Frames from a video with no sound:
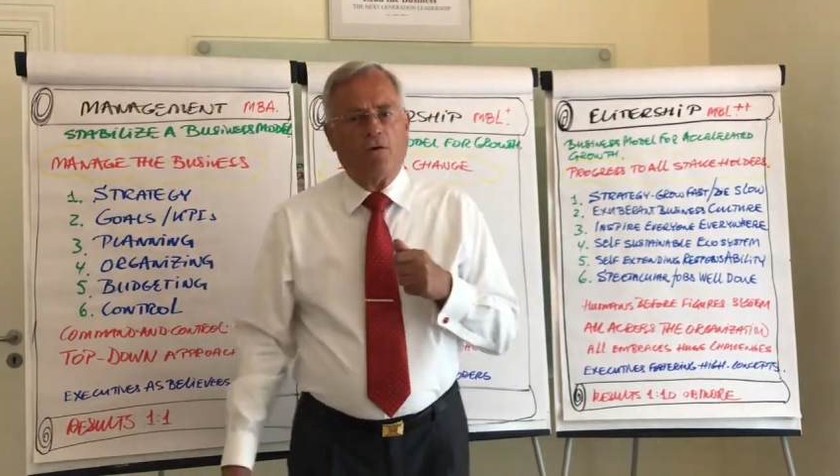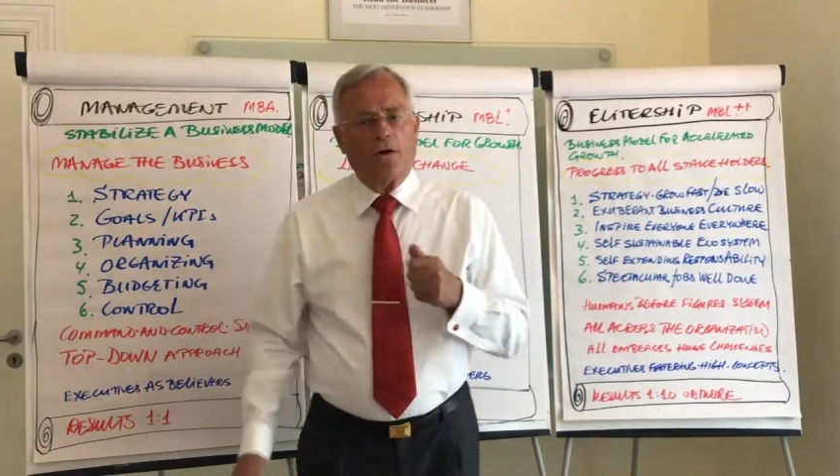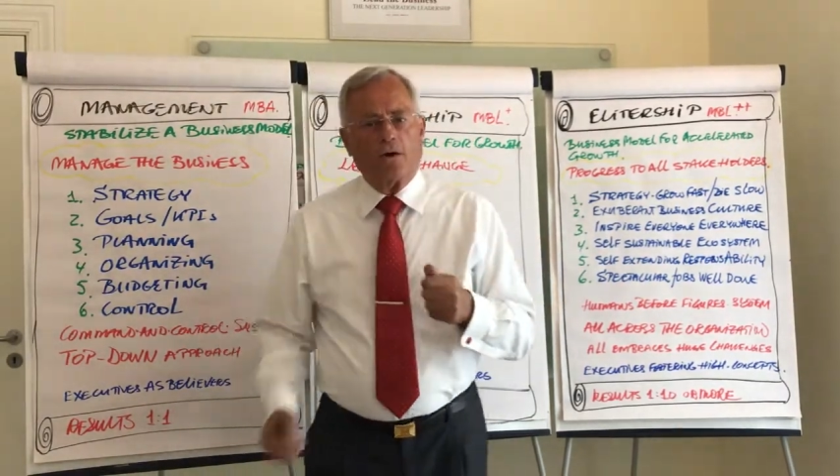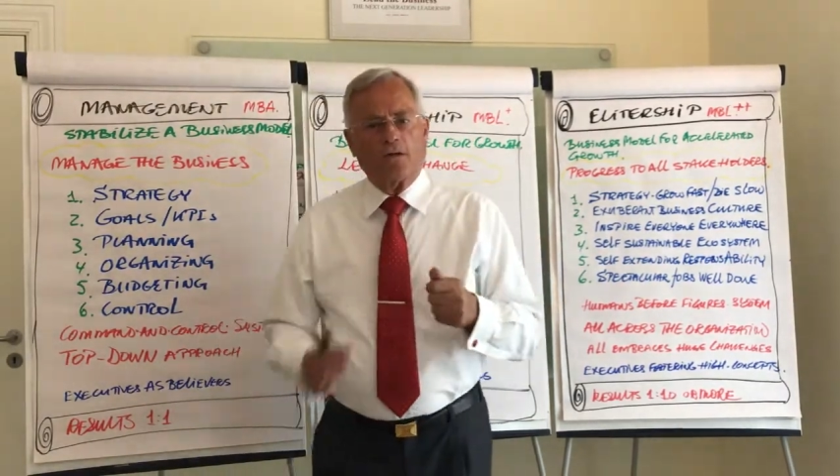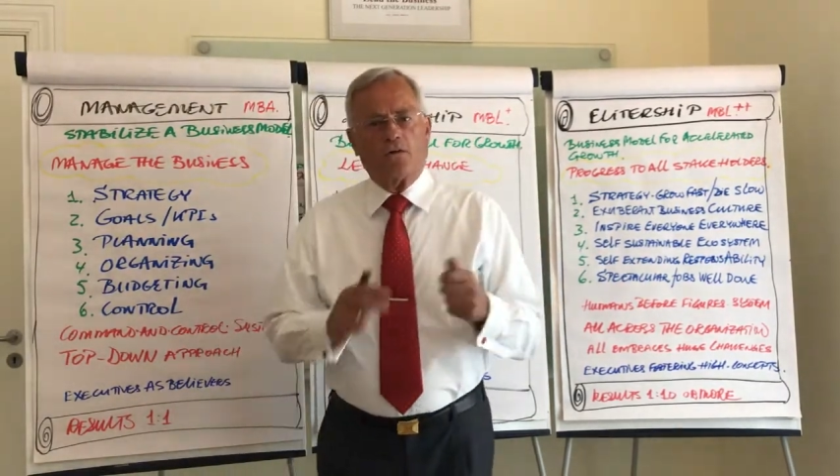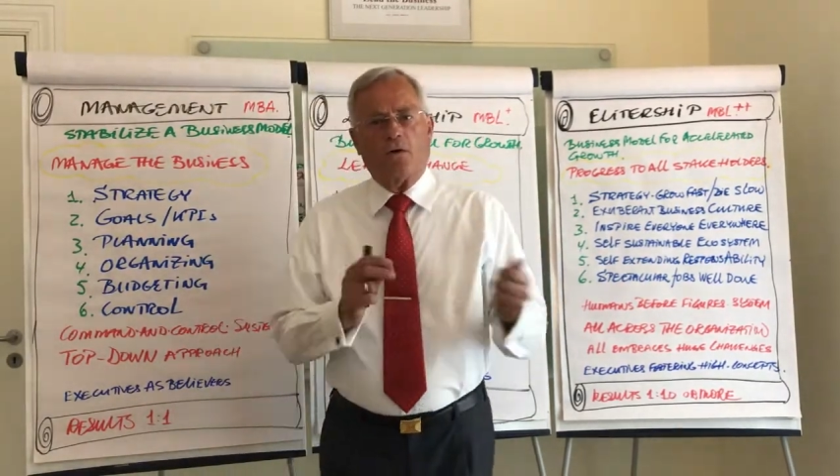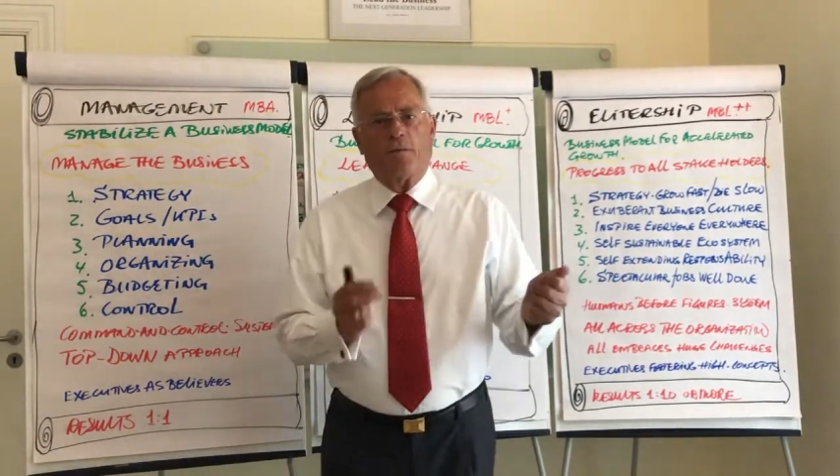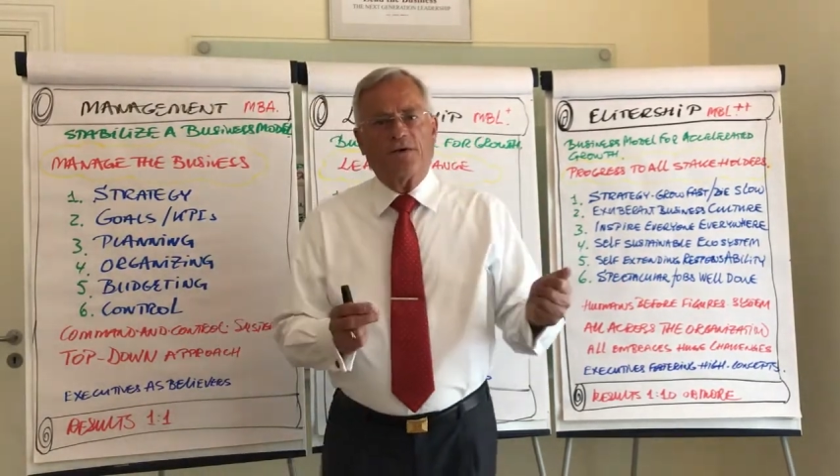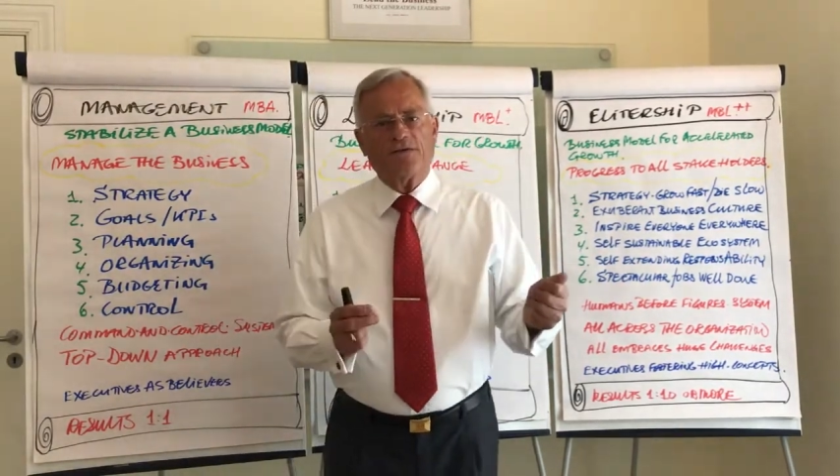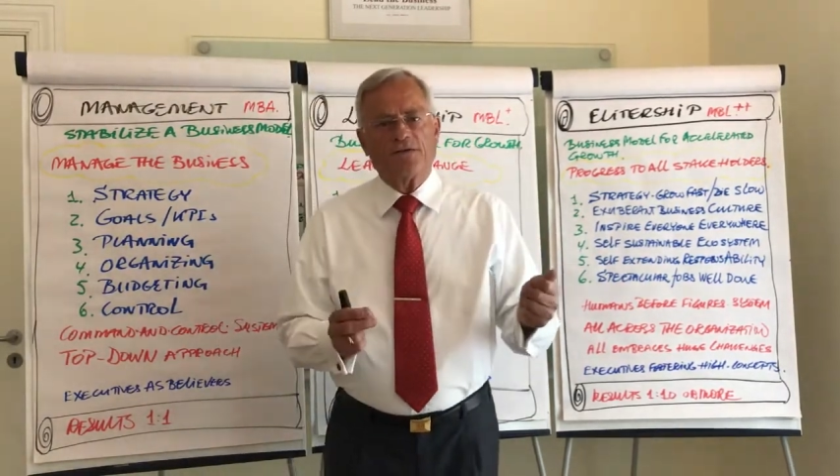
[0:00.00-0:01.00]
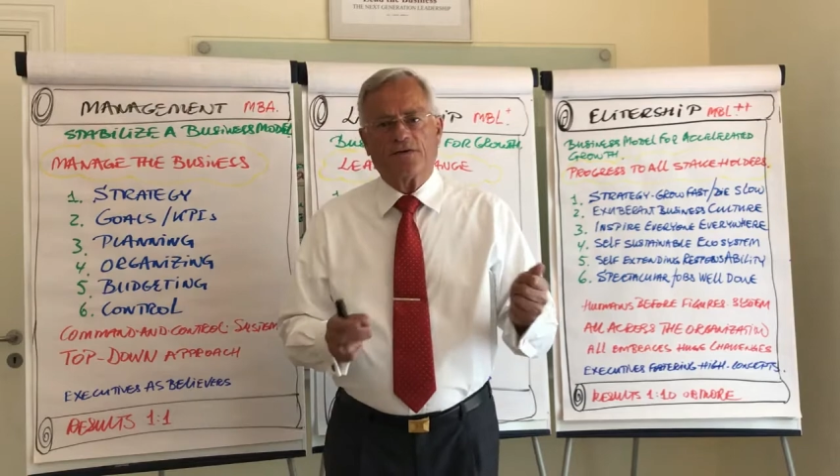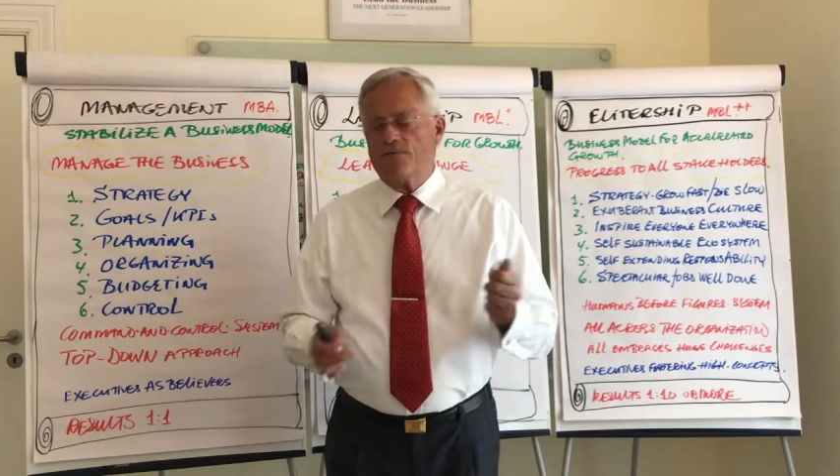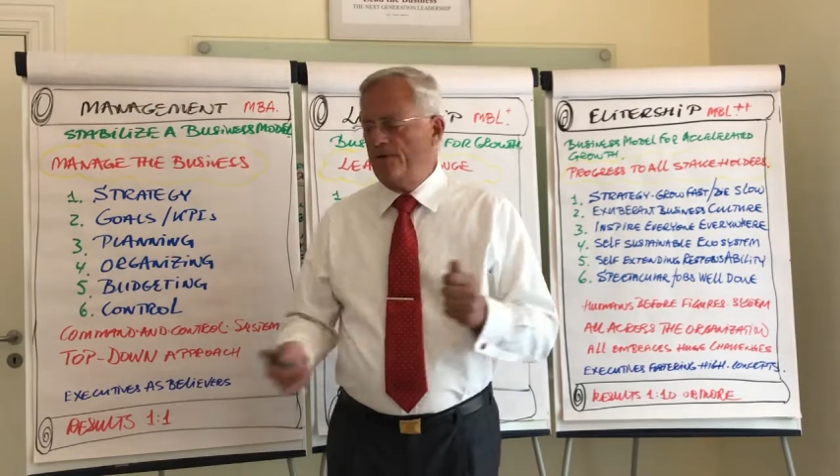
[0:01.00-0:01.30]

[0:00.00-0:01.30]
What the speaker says: work on the core business,